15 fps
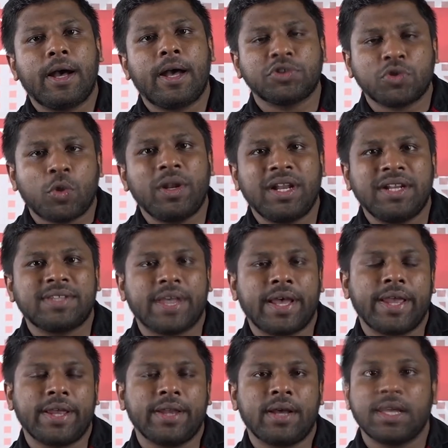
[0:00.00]
a toilet
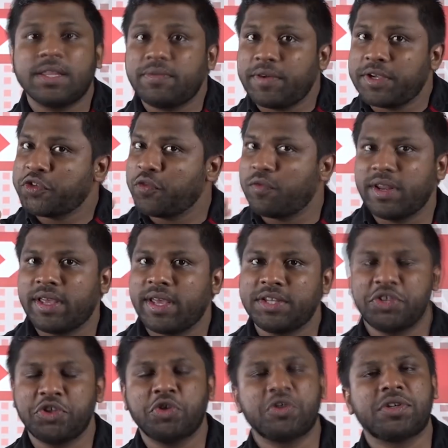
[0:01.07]
sign. Otherwise, you will
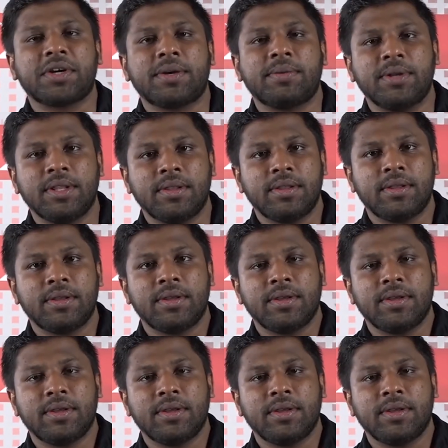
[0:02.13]
get into trouble,